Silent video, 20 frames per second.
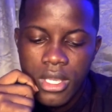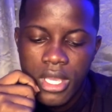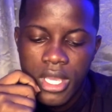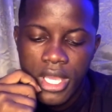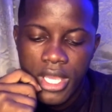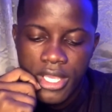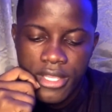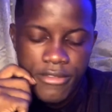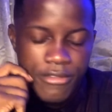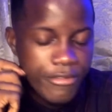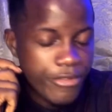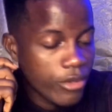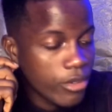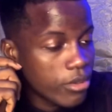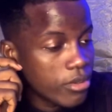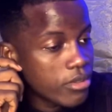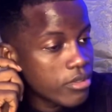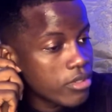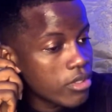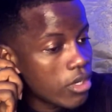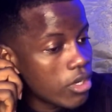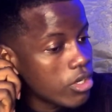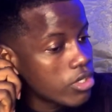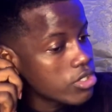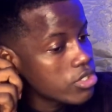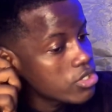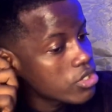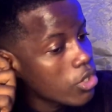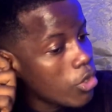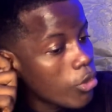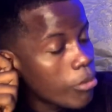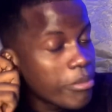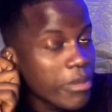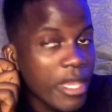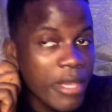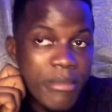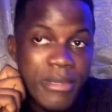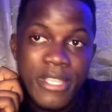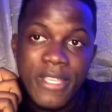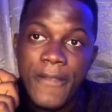and for all you know
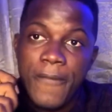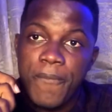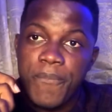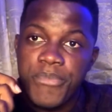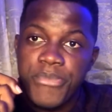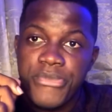maybe